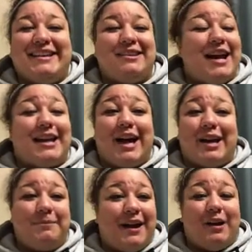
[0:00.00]
then I
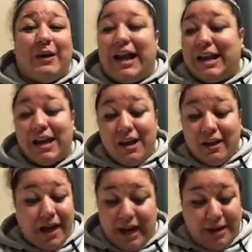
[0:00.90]
got up there, I'm like,
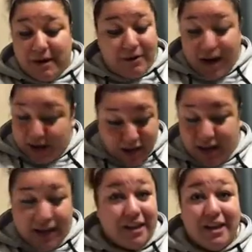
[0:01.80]
that ain't my rack height.
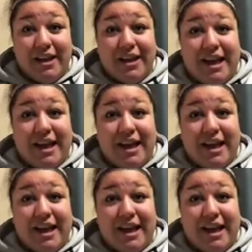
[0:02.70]
And I